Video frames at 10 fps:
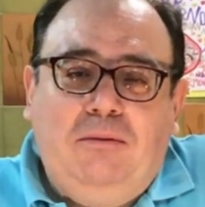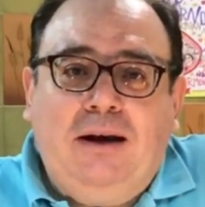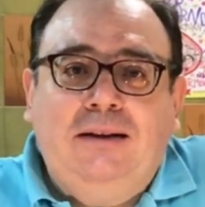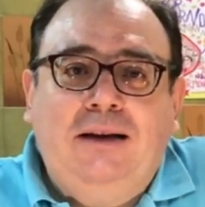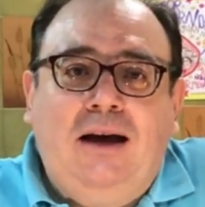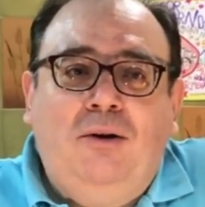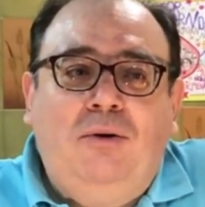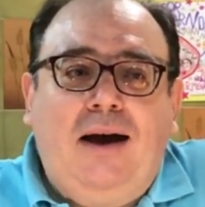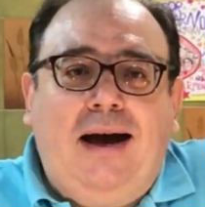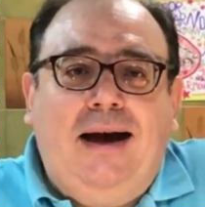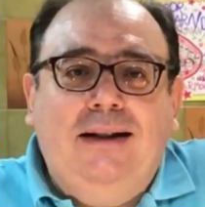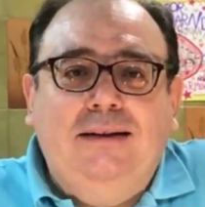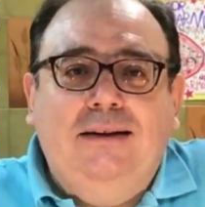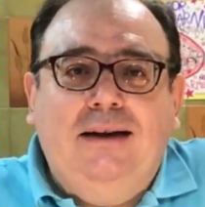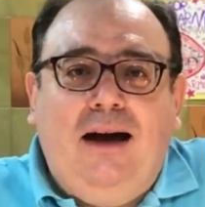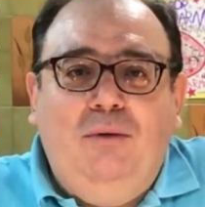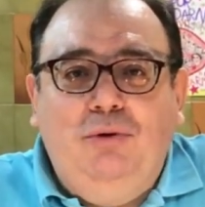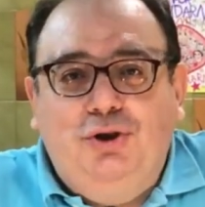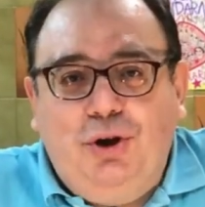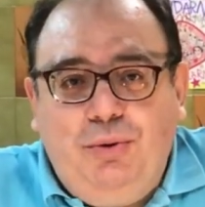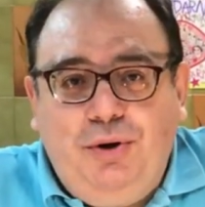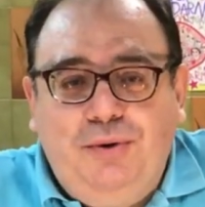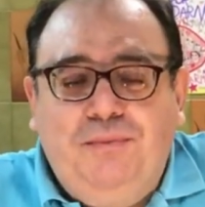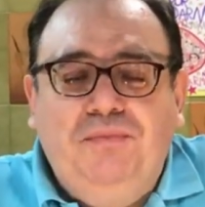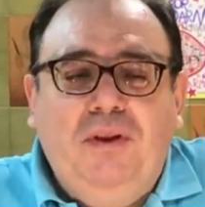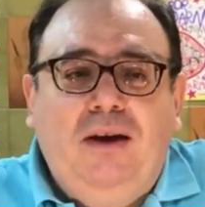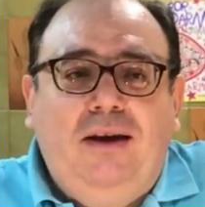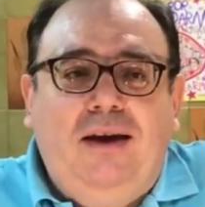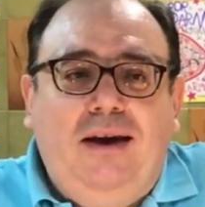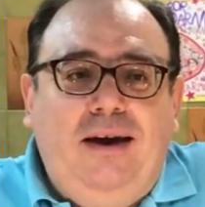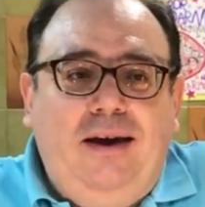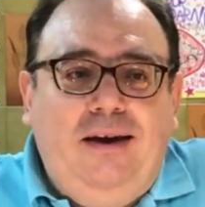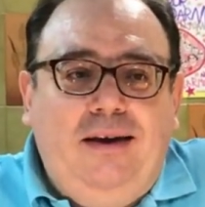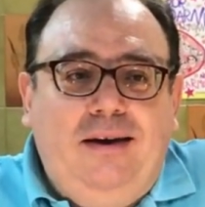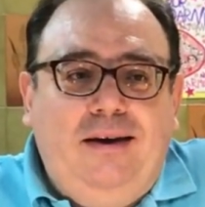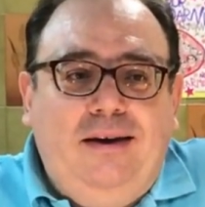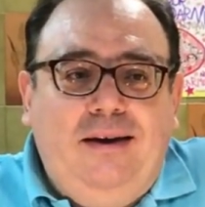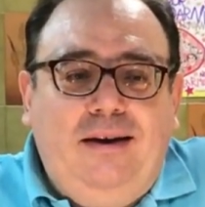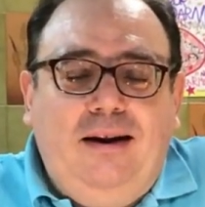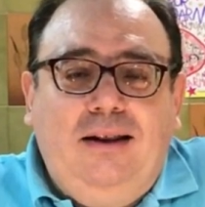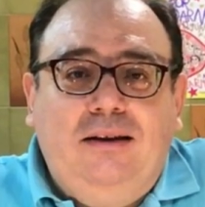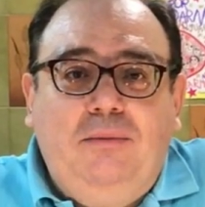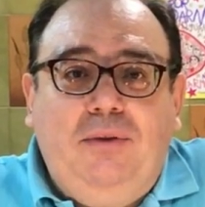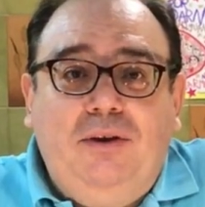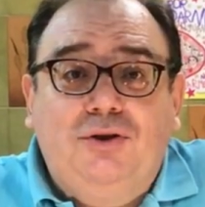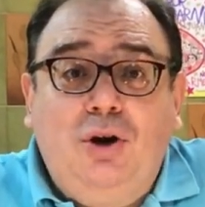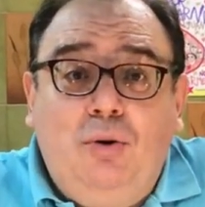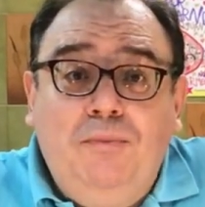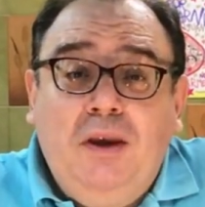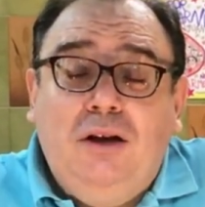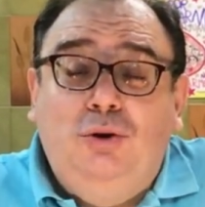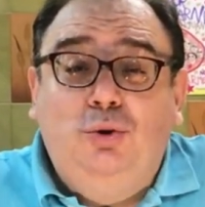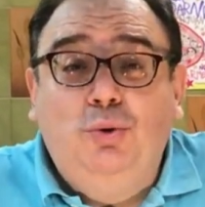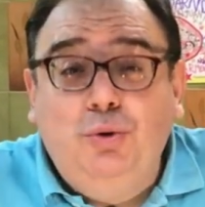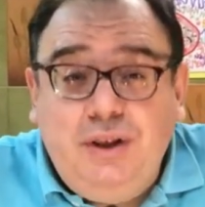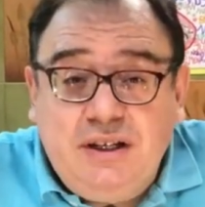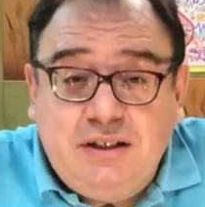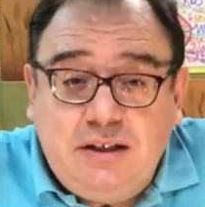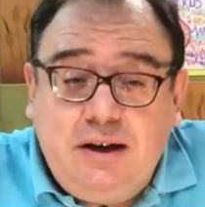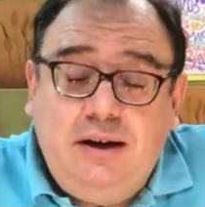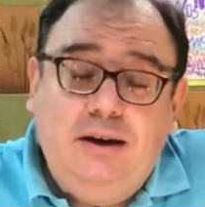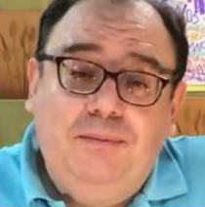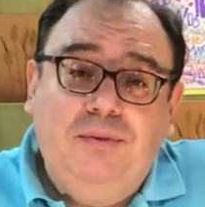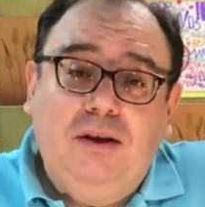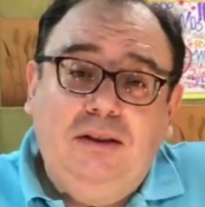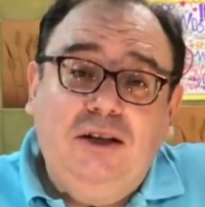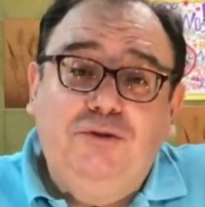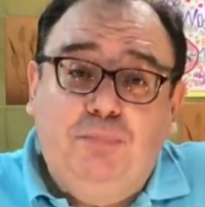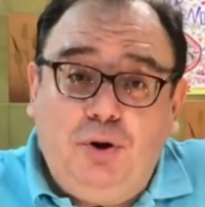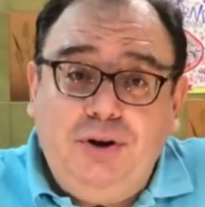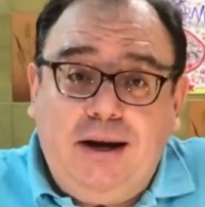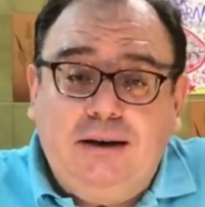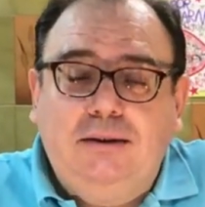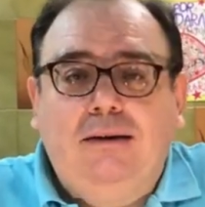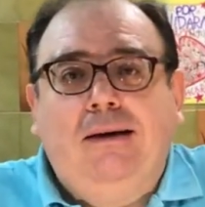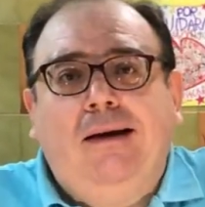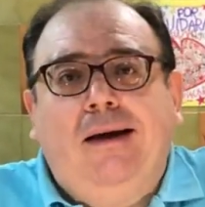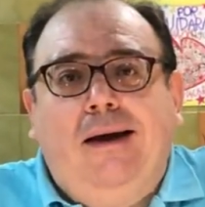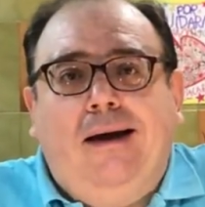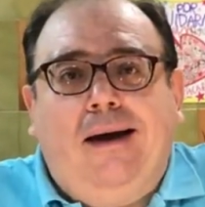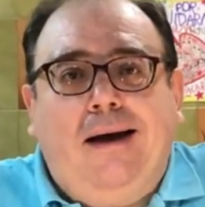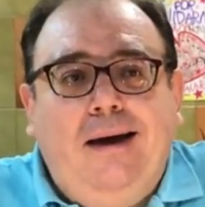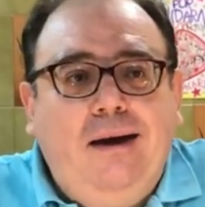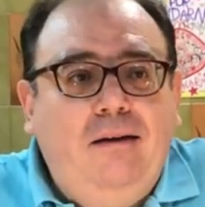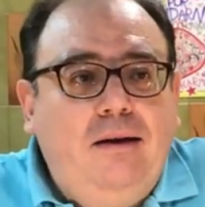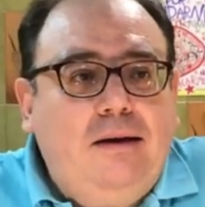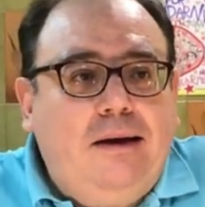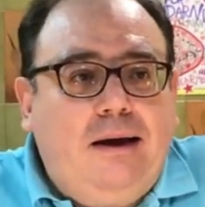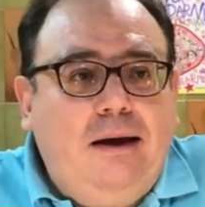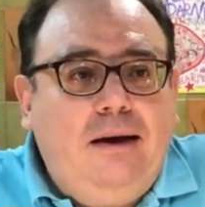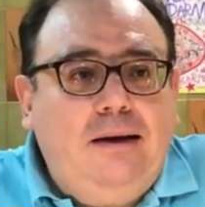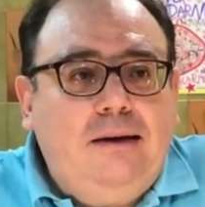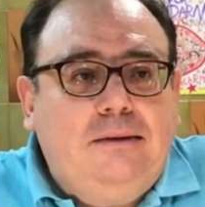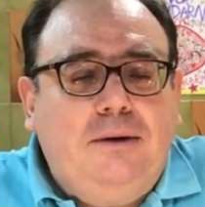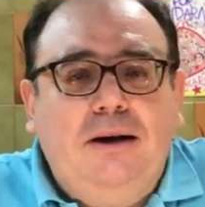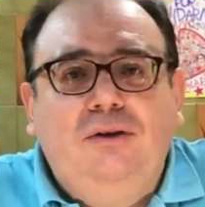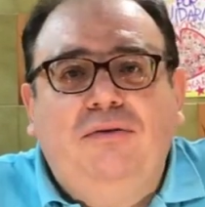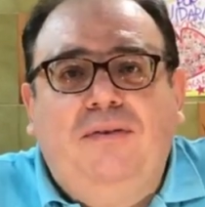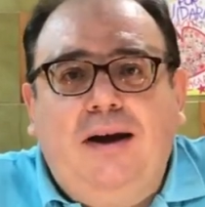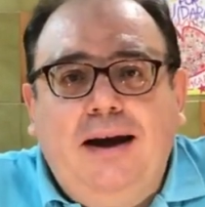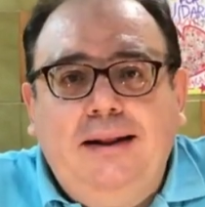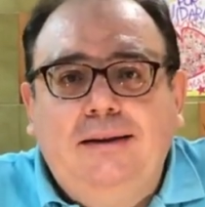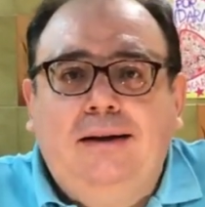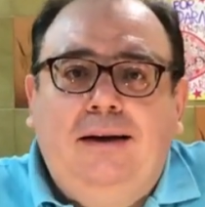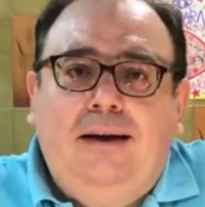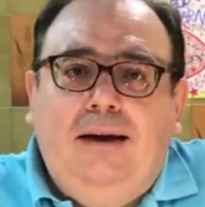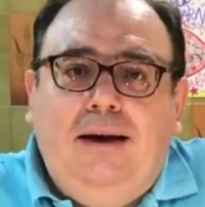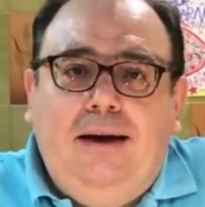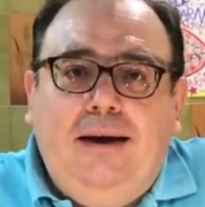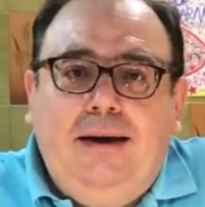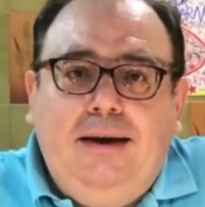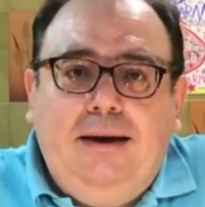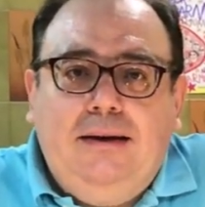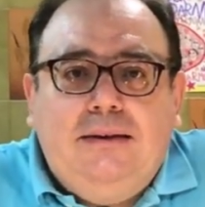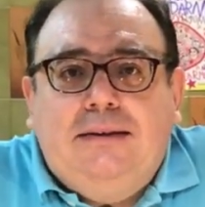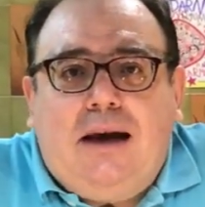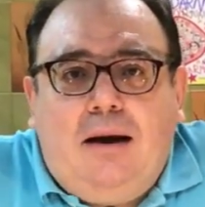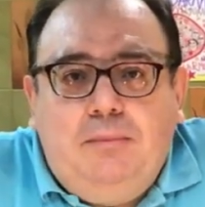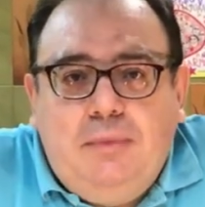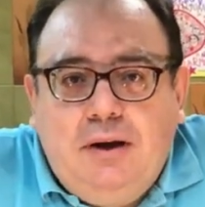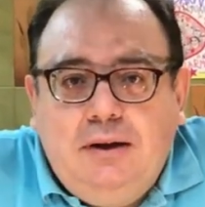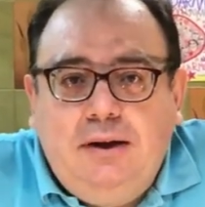right now, and I will show you in a later video. So to do this project, I try to find some